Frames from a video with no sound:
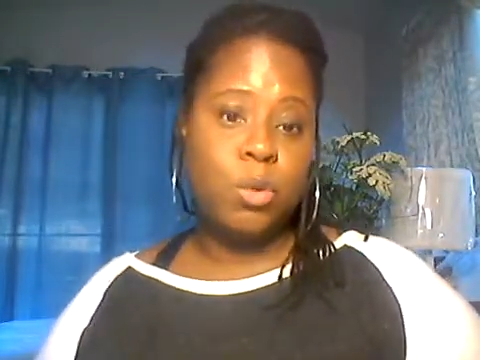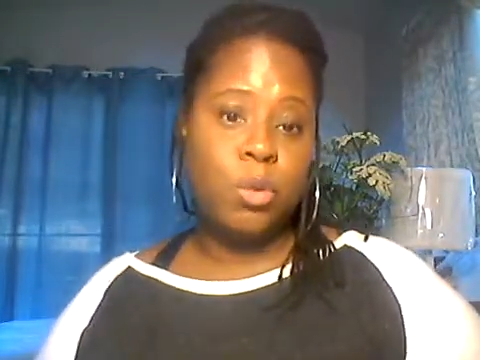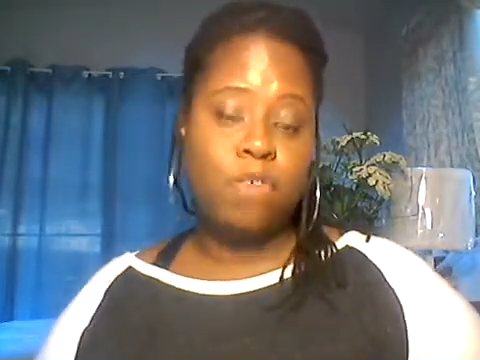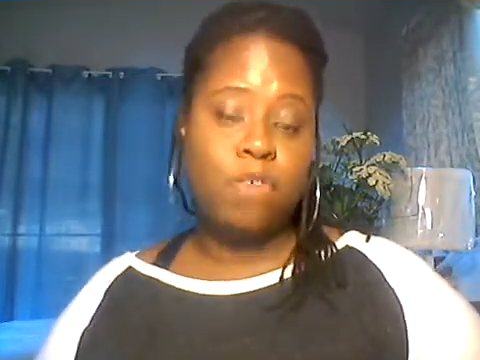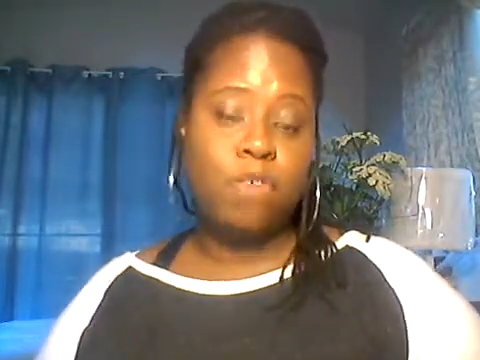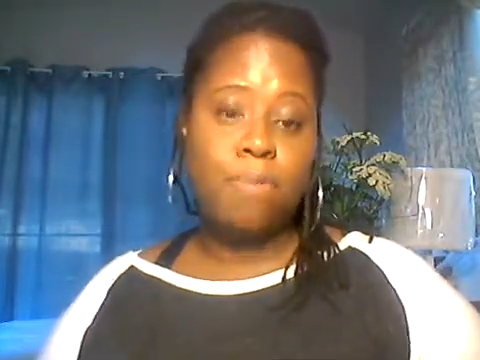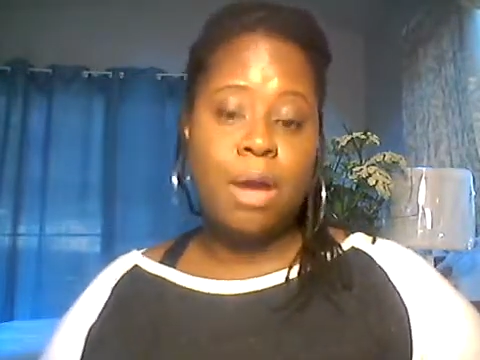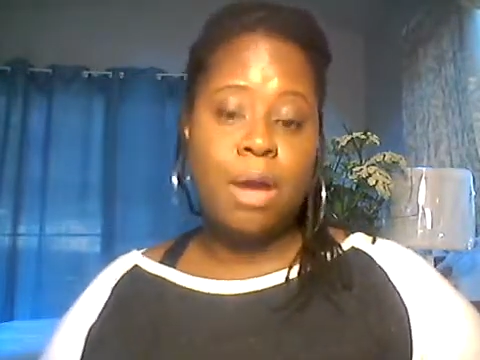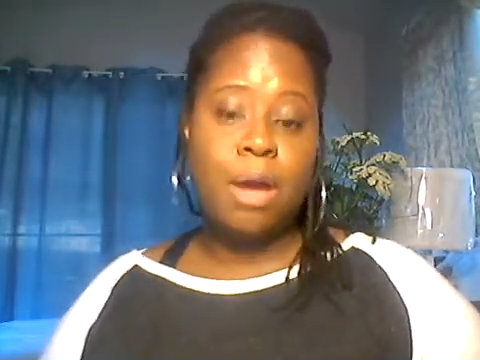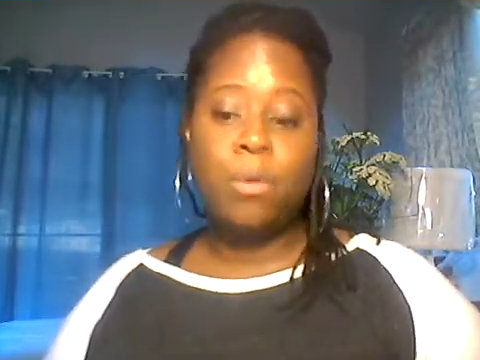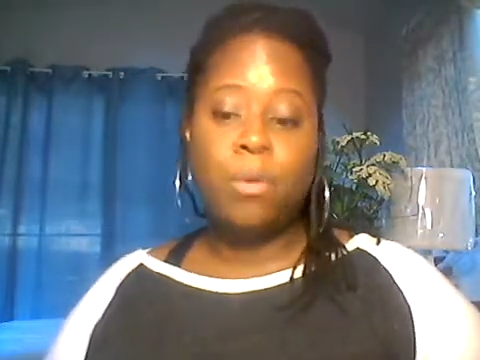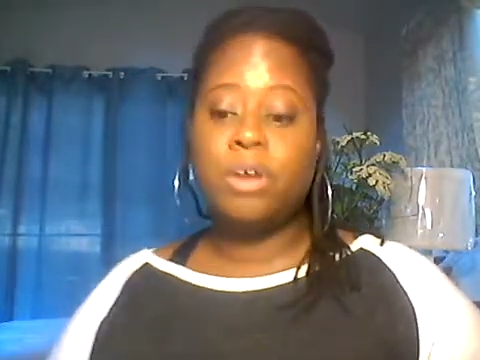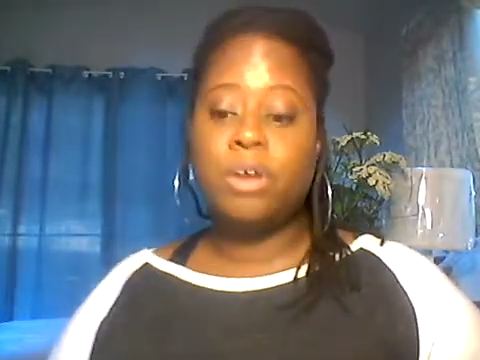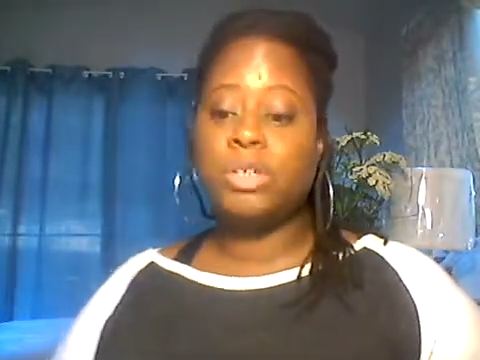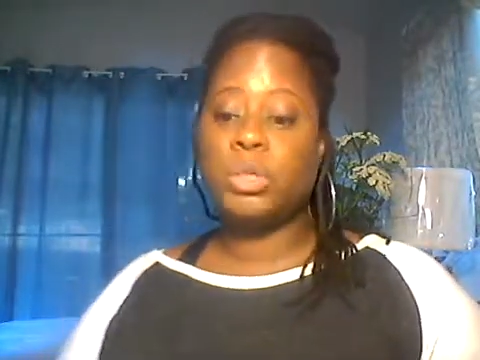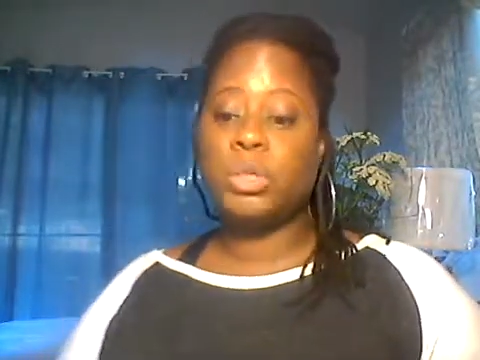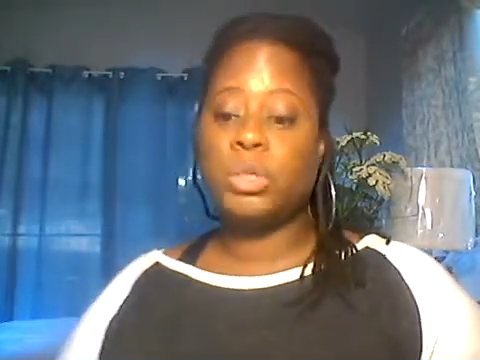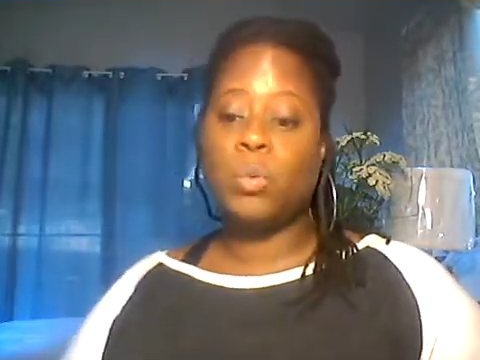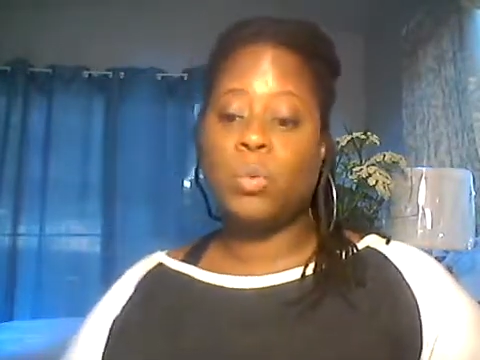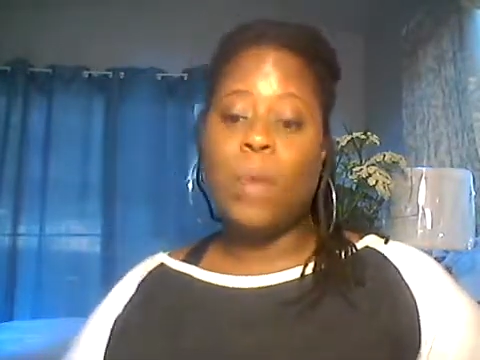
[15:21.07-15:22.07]
One of my
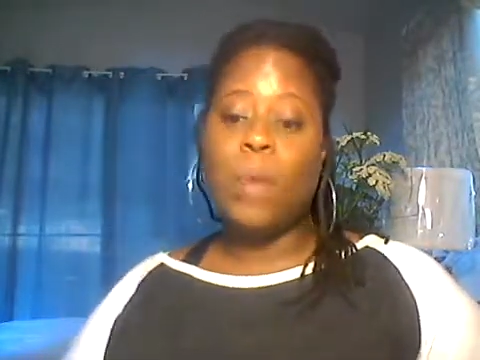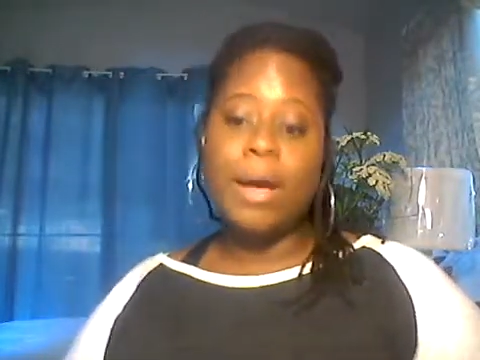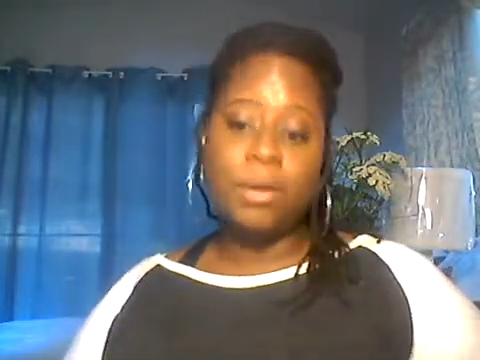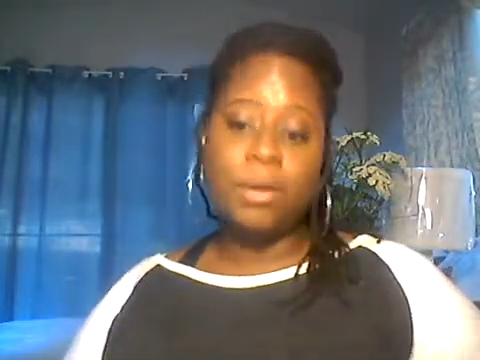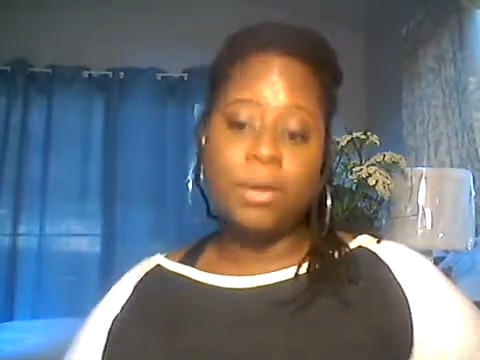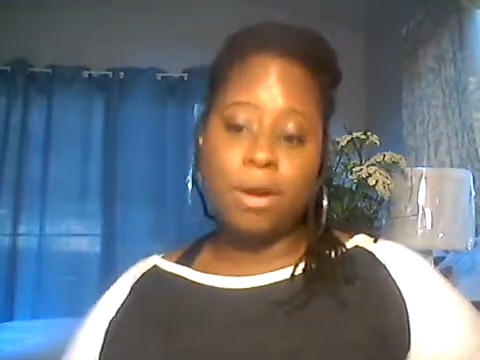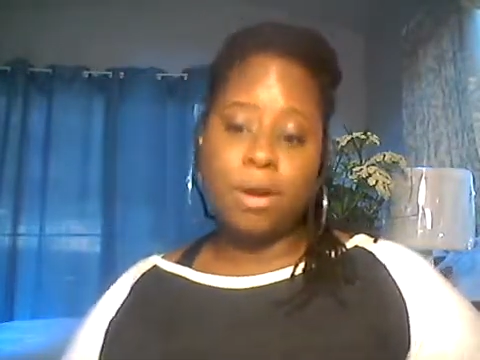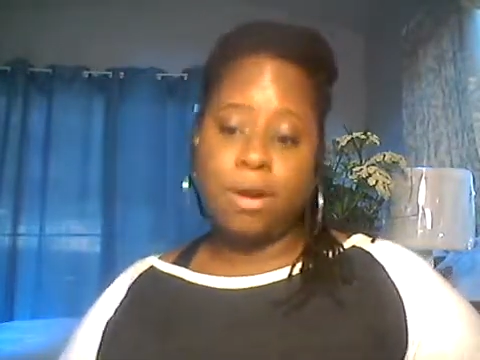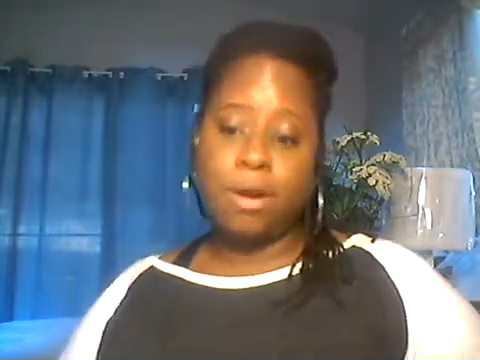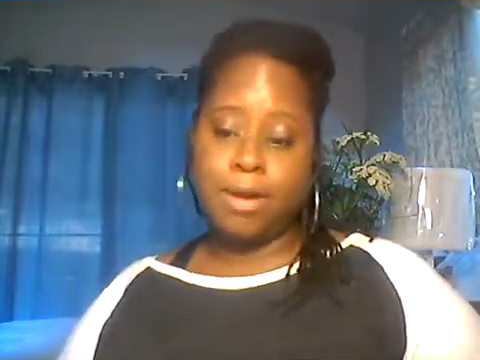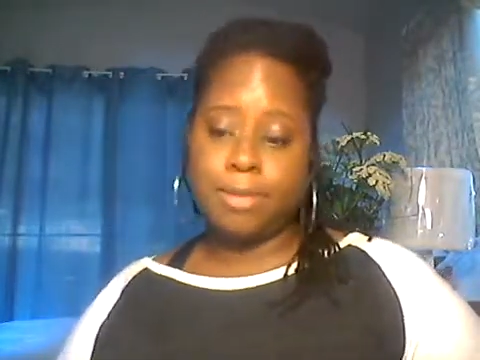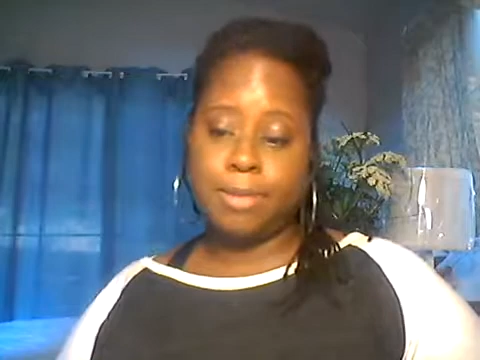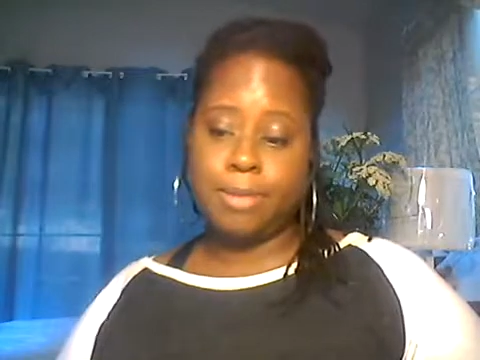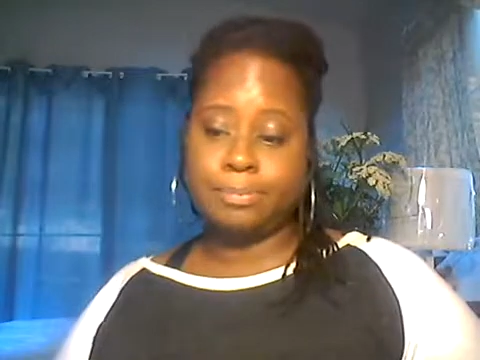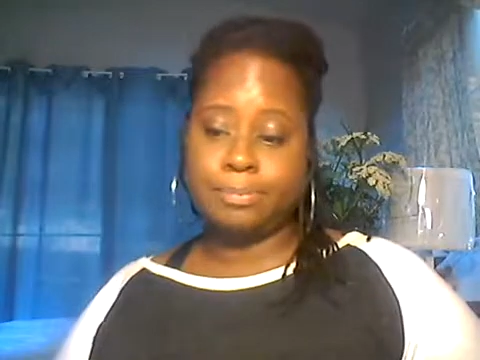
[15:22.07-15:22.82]
words is wild-hearted.